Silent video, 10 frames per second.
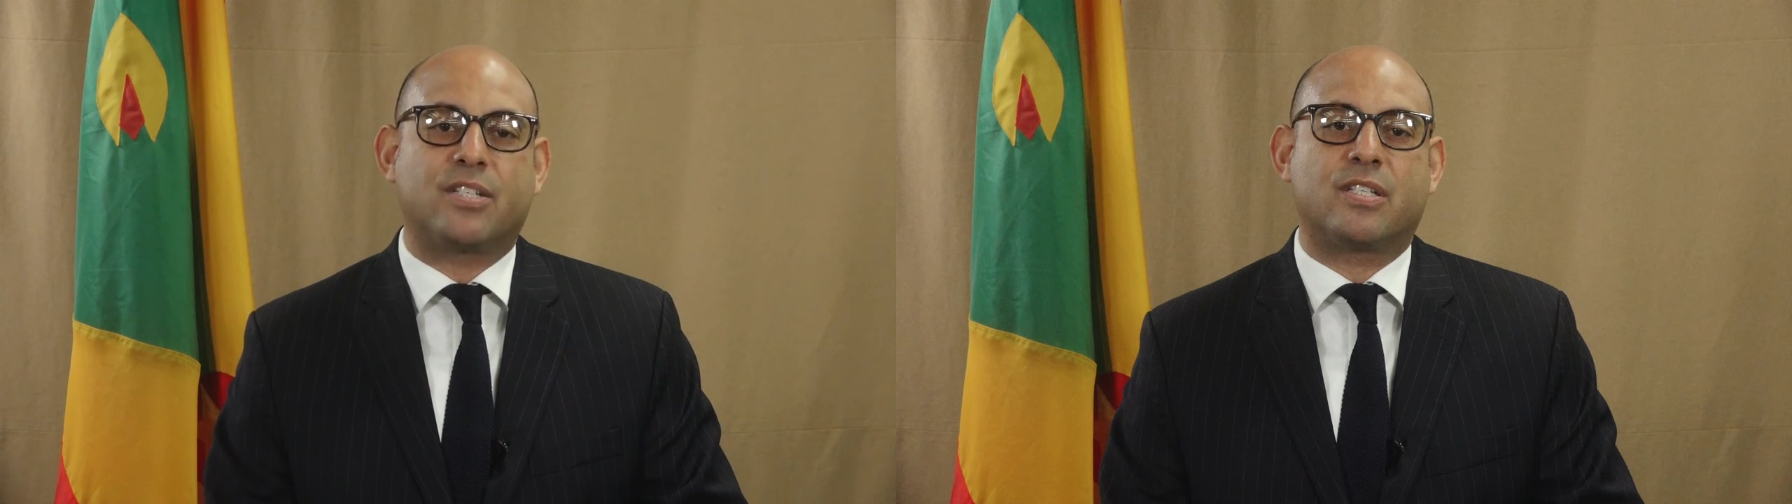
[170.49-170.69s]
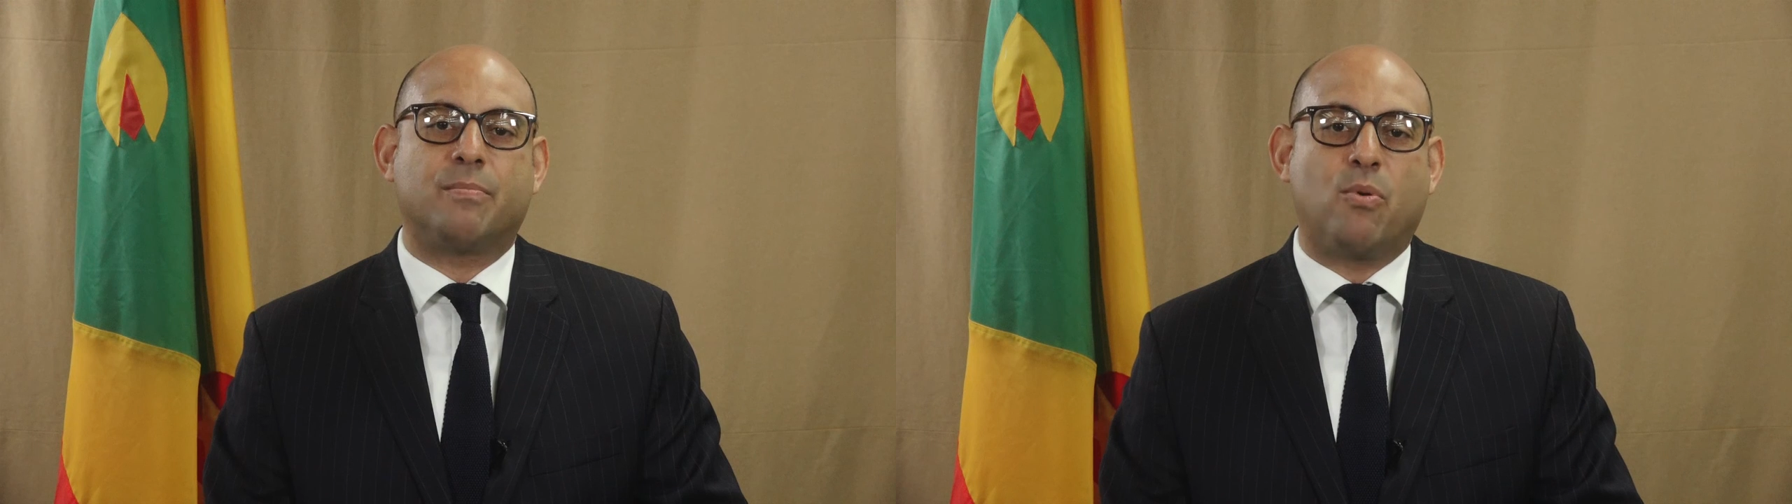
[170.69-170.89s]

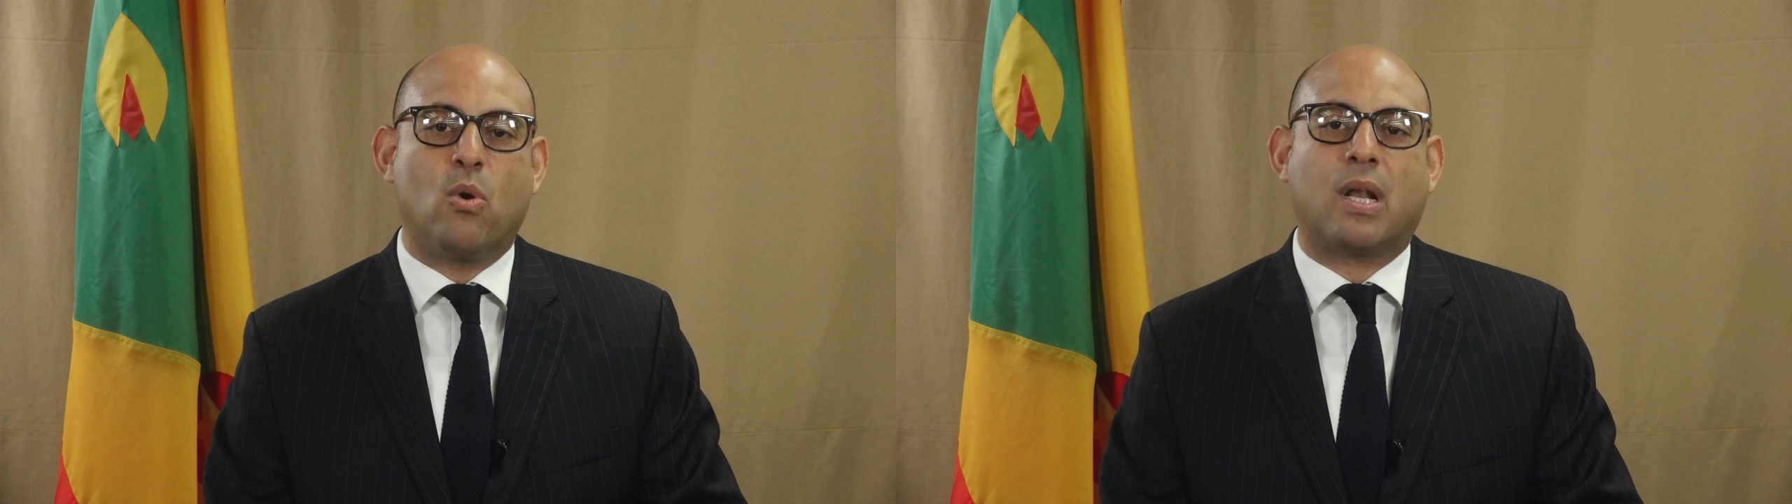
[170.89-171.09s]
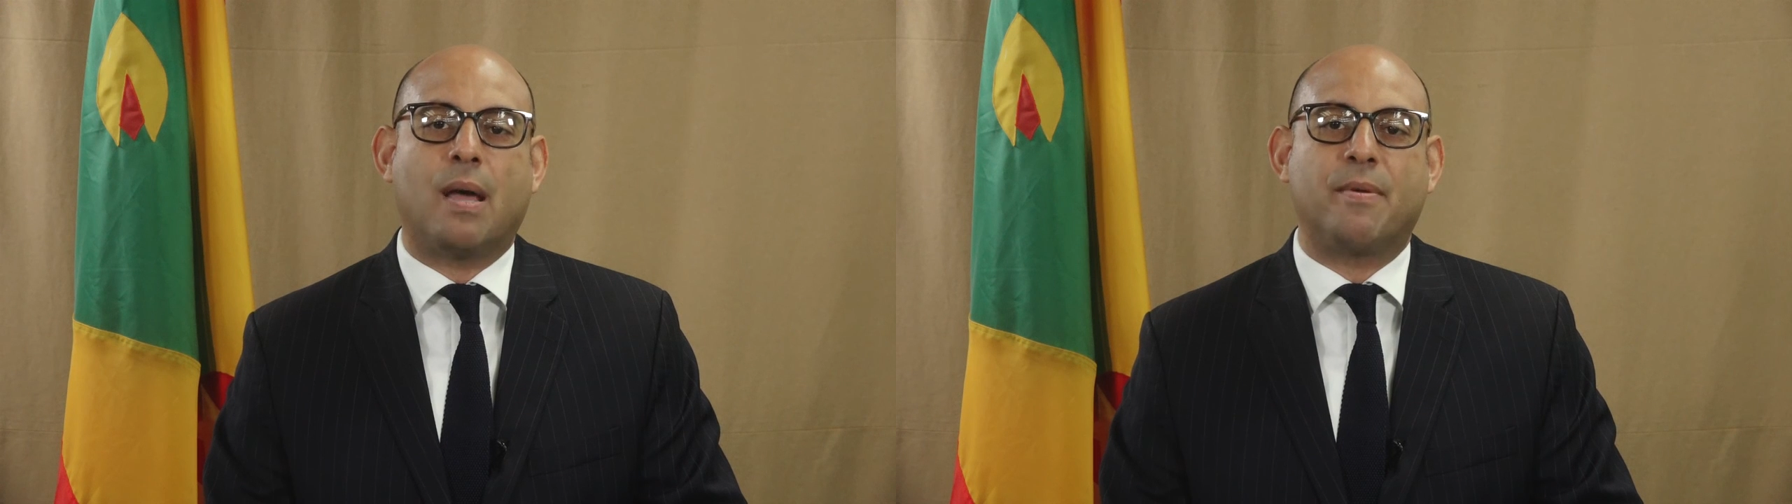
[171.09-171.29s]
to
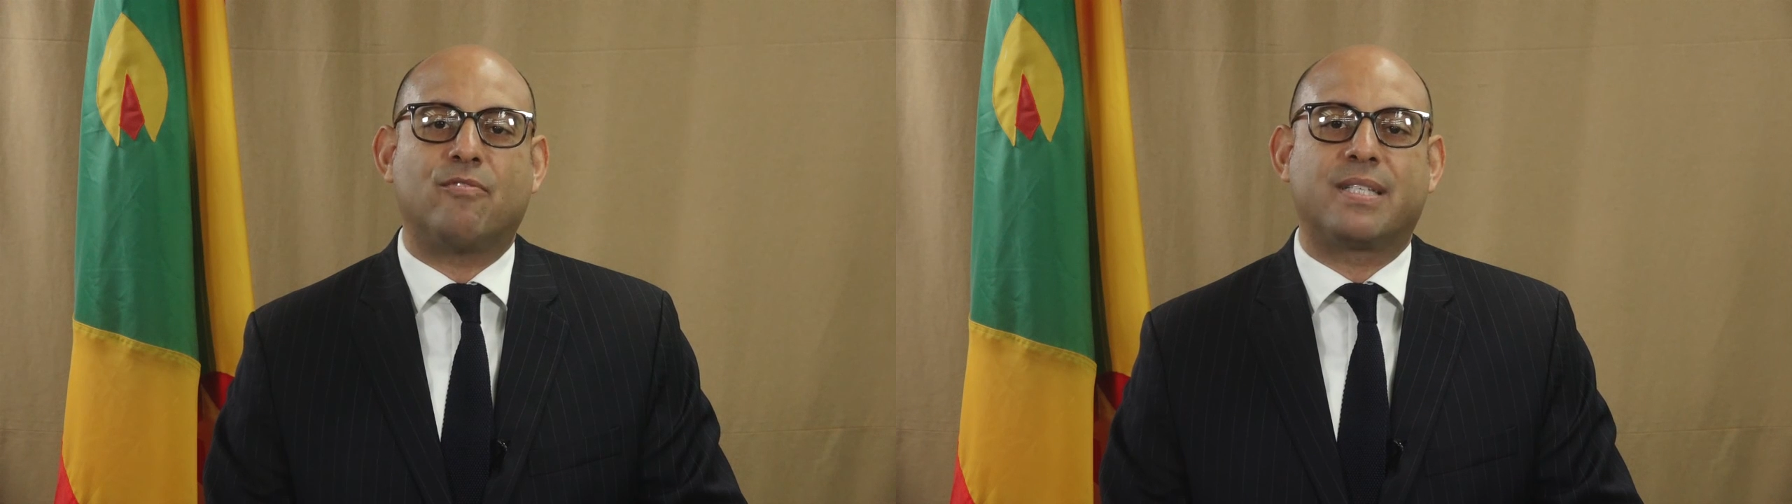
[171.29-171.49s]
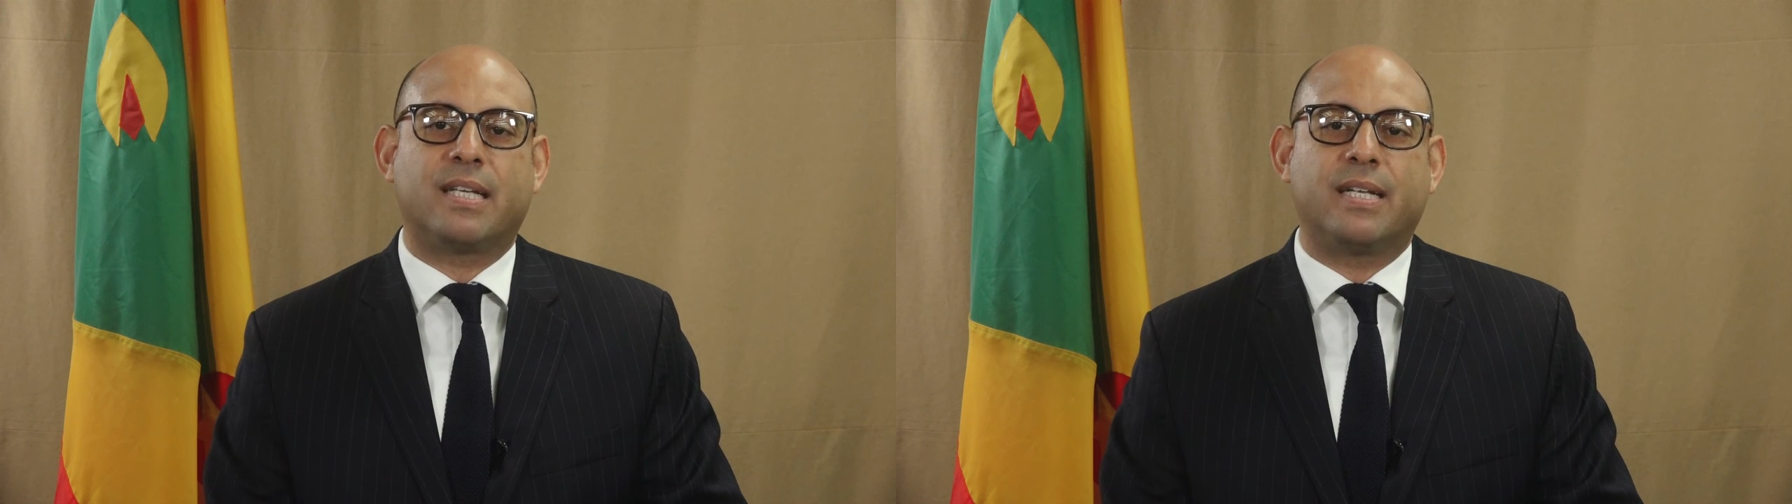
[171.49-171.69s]
support climate
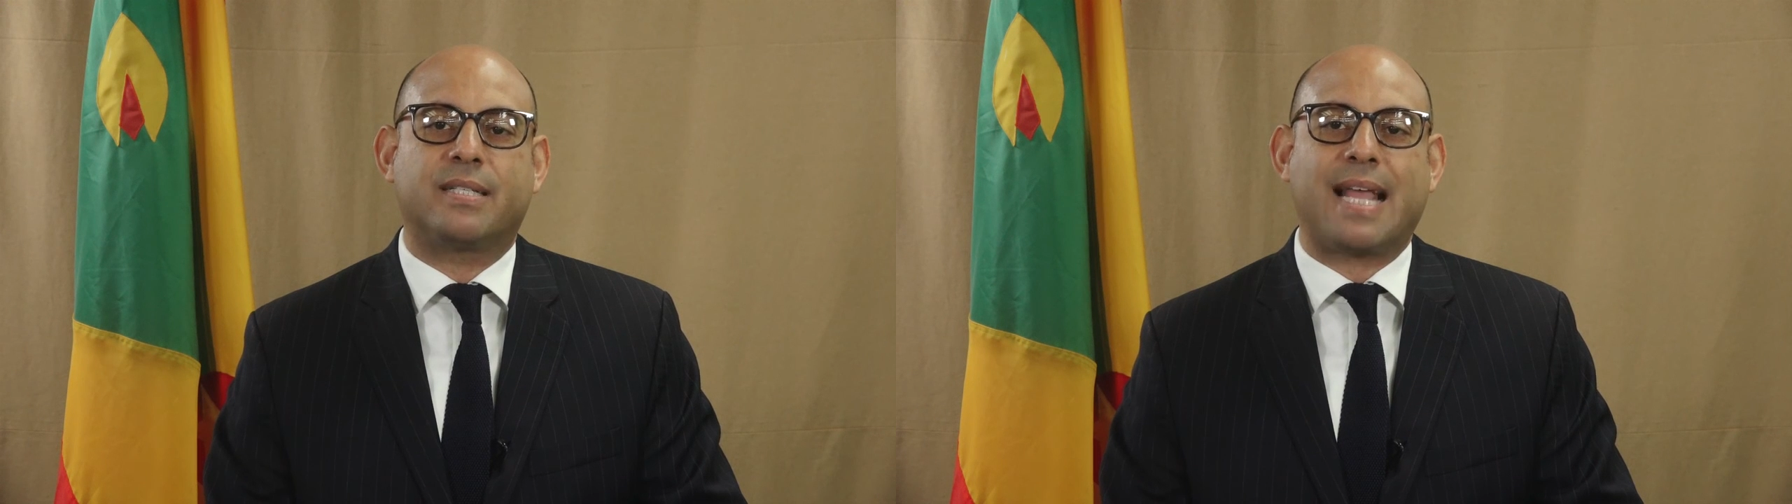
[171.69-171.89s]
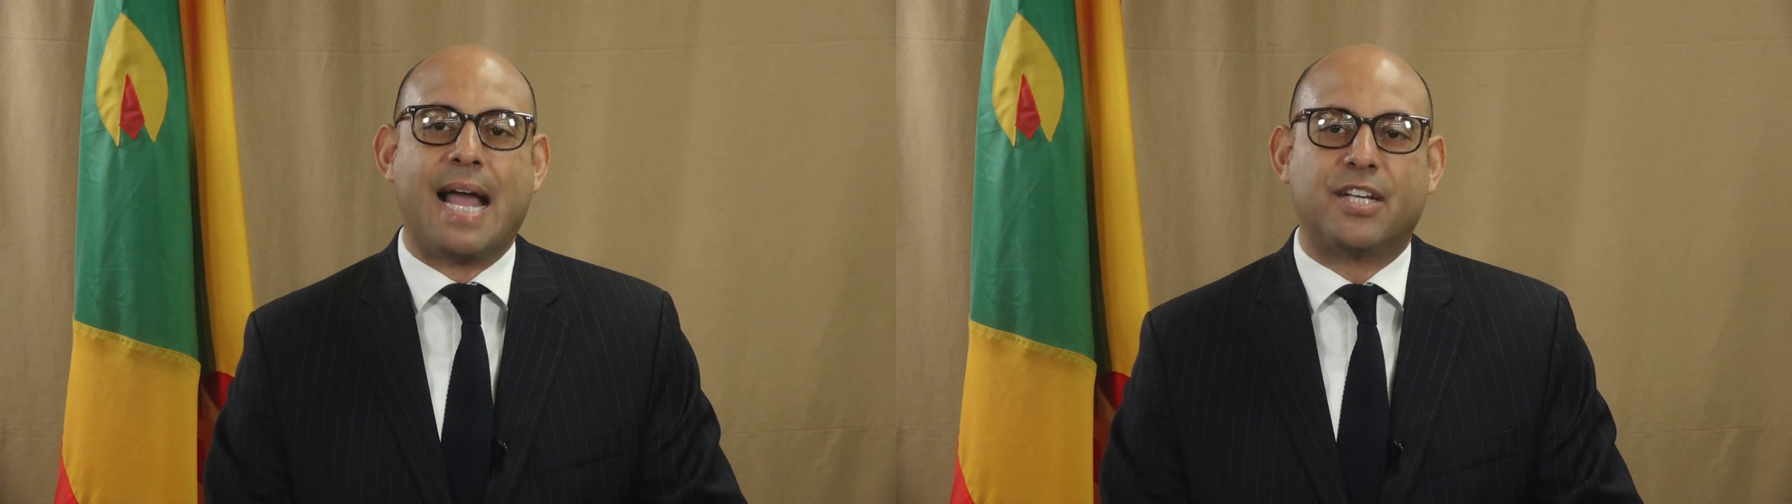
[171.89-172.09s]

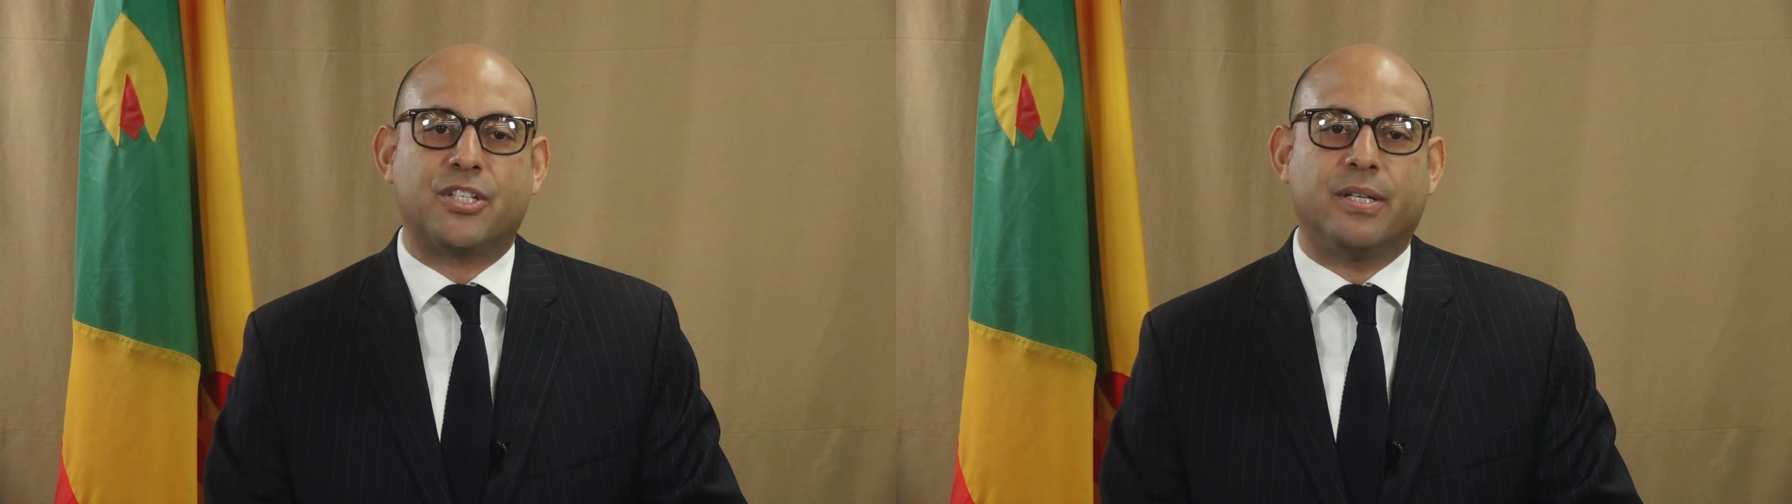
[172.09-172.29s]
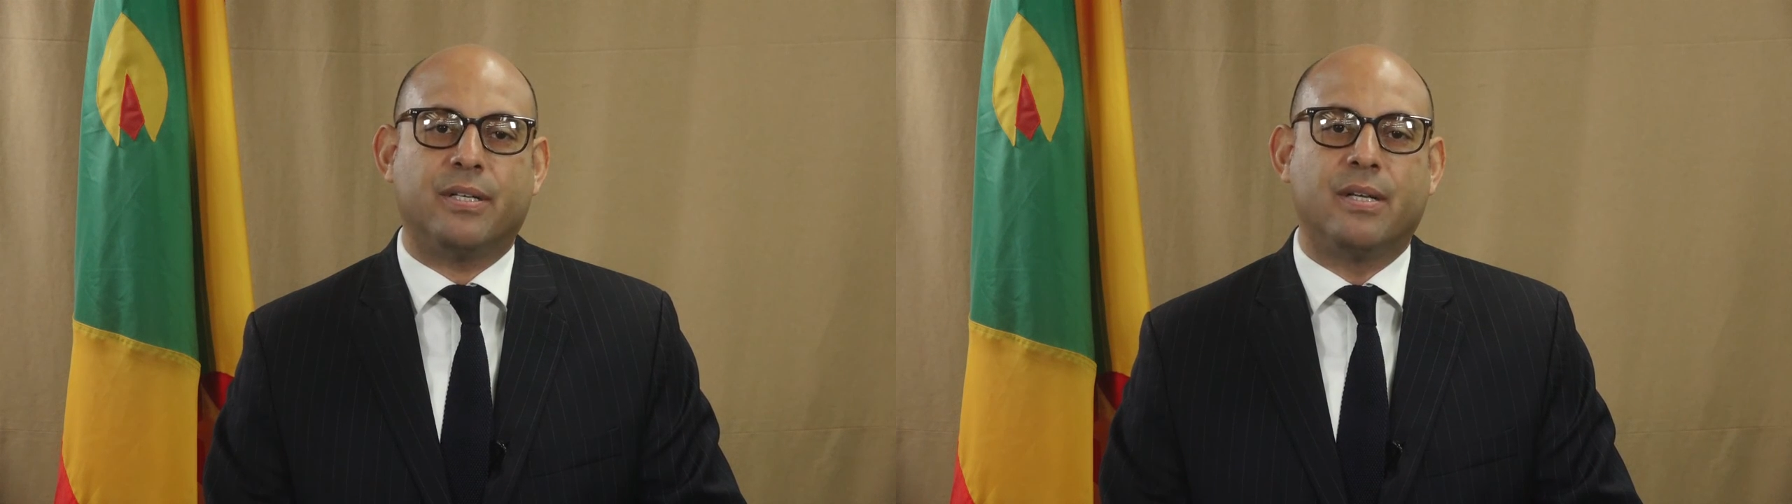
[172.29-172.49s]
resilience
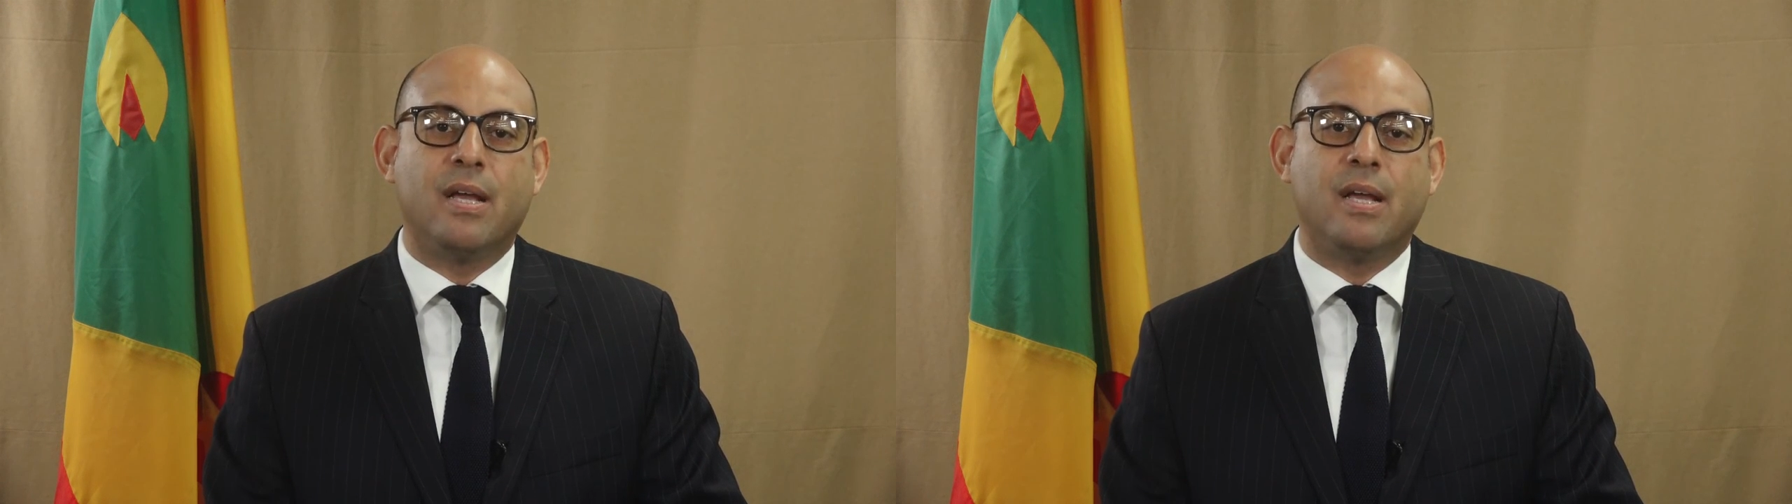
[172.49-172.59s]
action